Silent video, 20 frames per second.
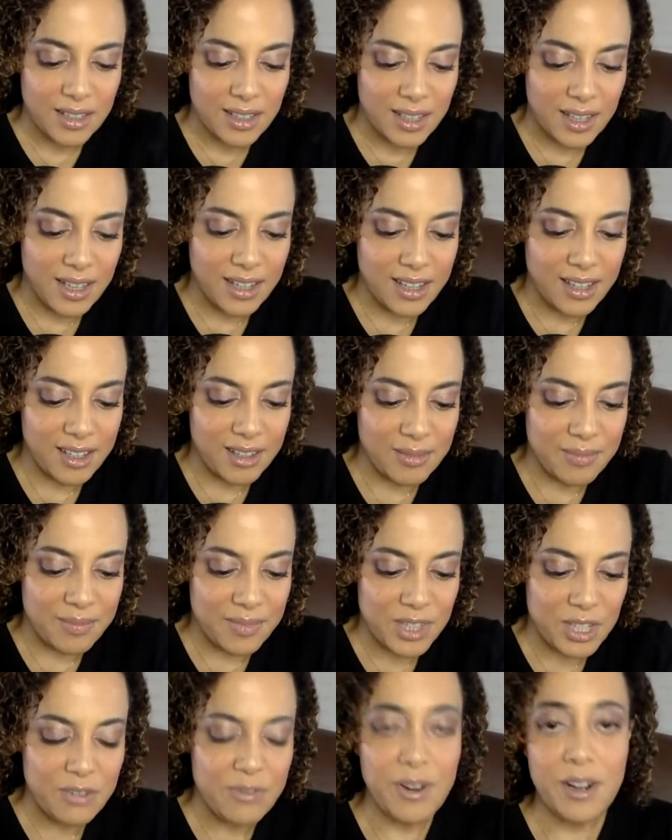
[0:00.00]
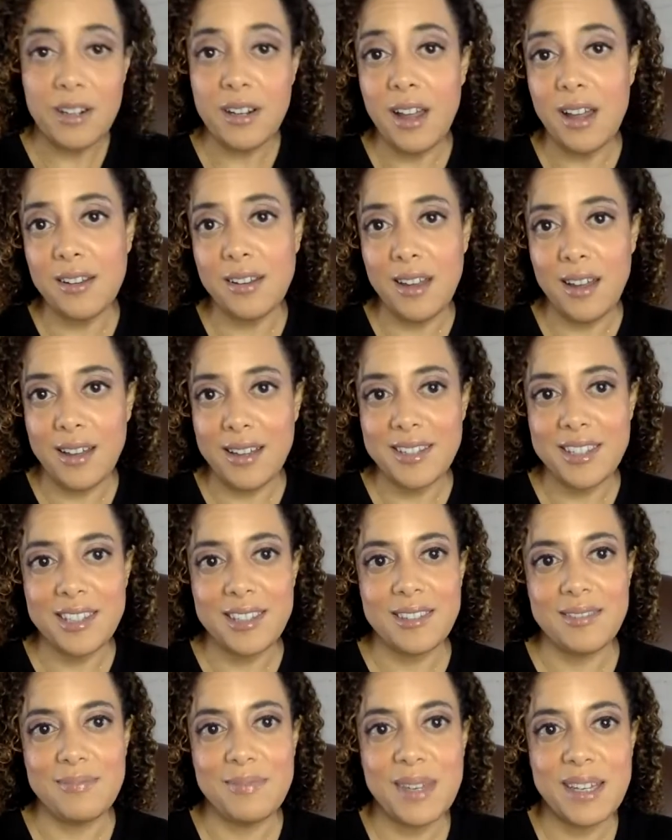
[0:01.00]
So far, not,
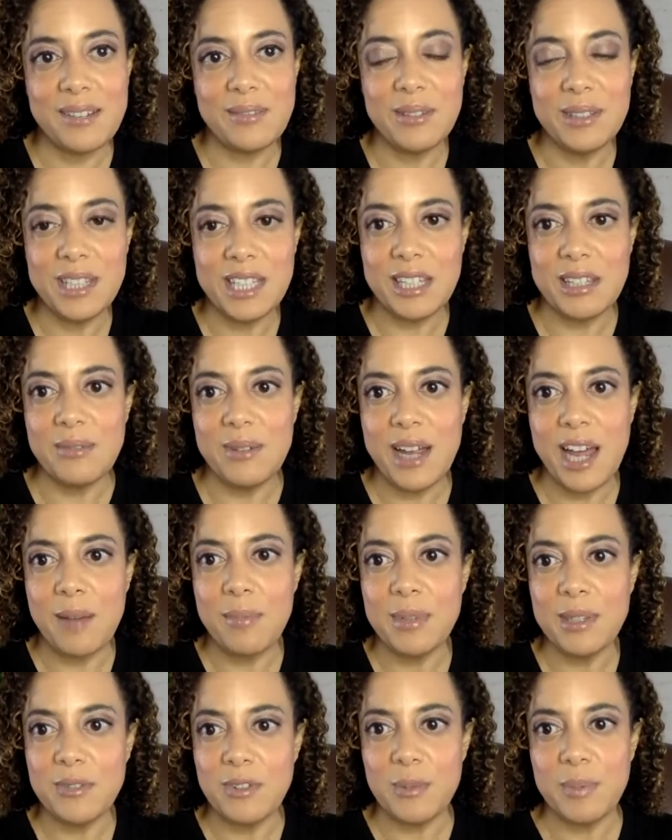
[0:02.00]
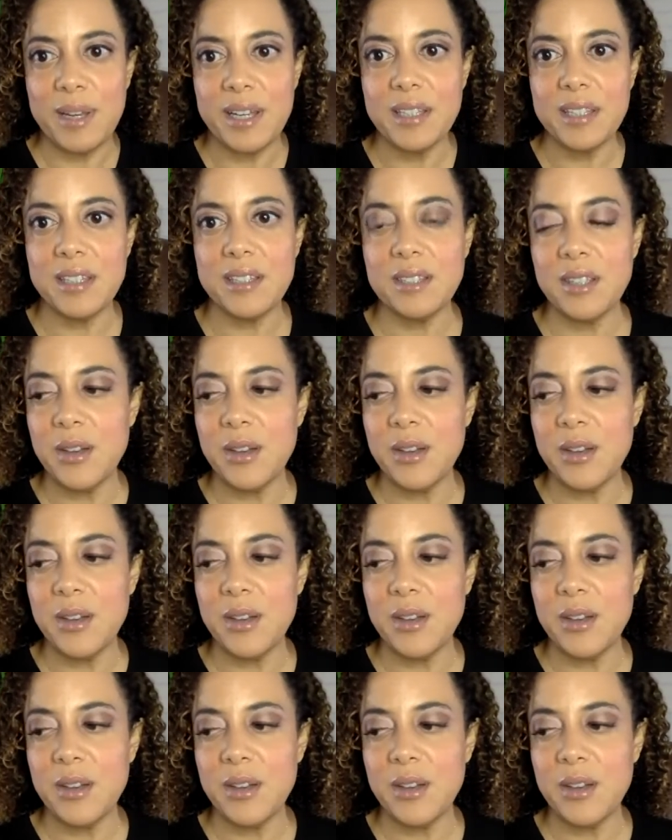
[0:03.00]
but we'll see what happens for Pisces.